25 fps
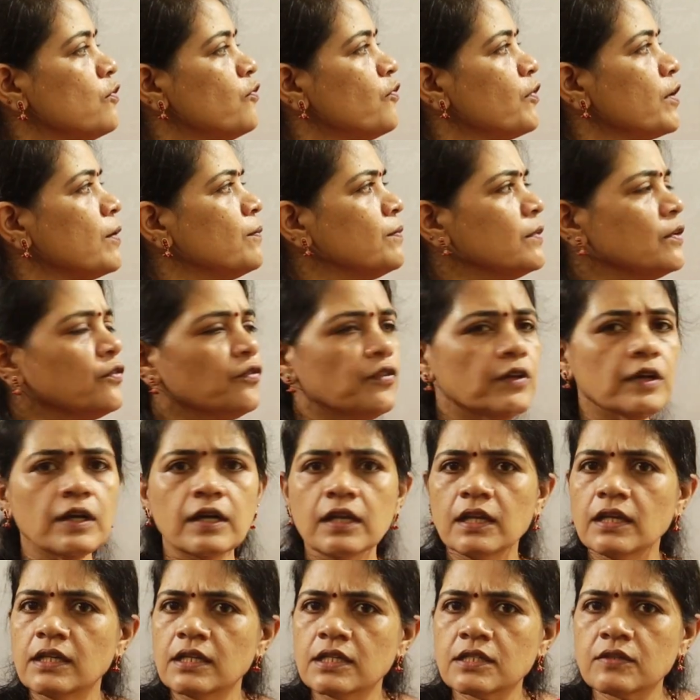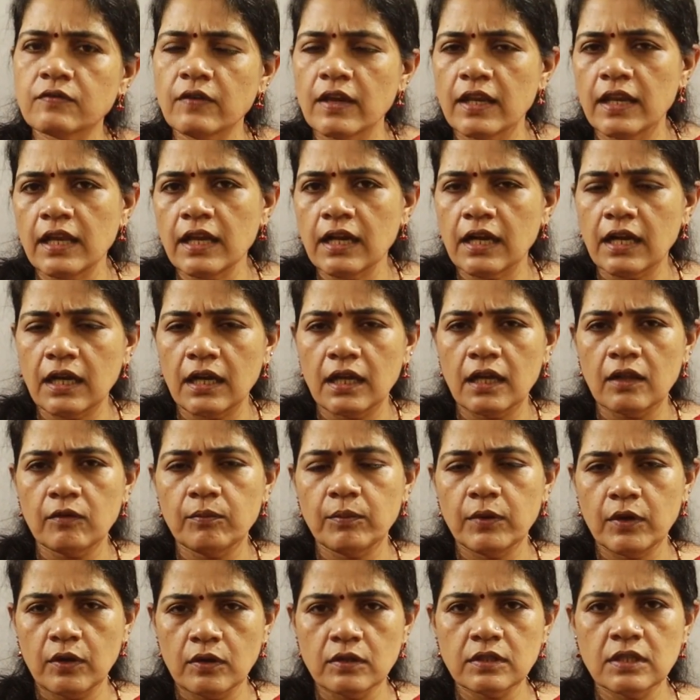from the figure it is very clear
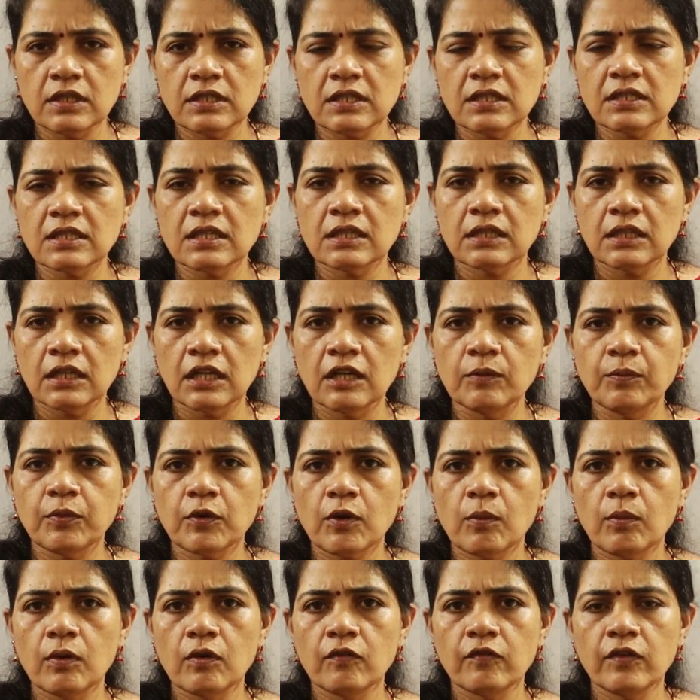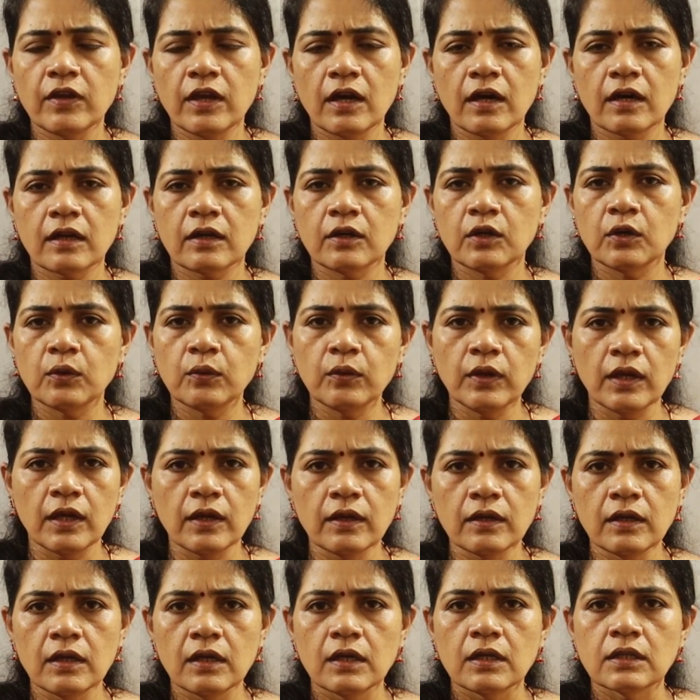because this is the third problem we are
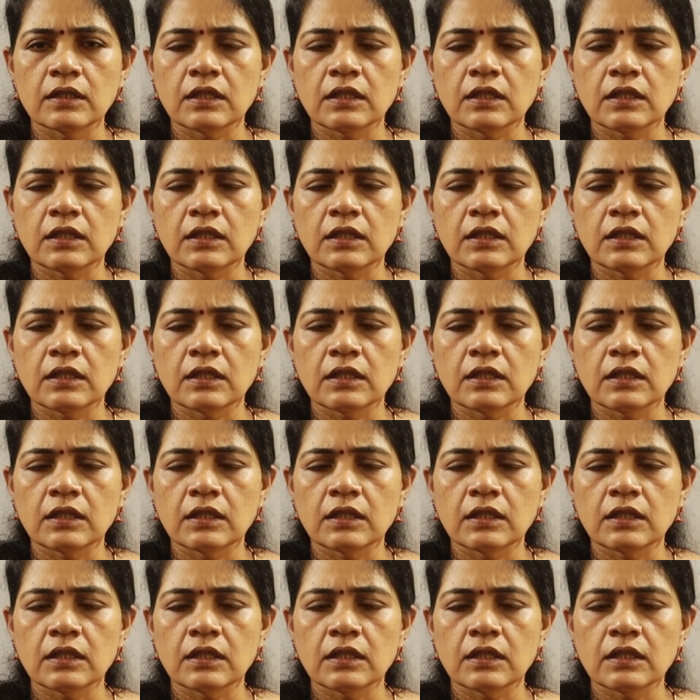doing.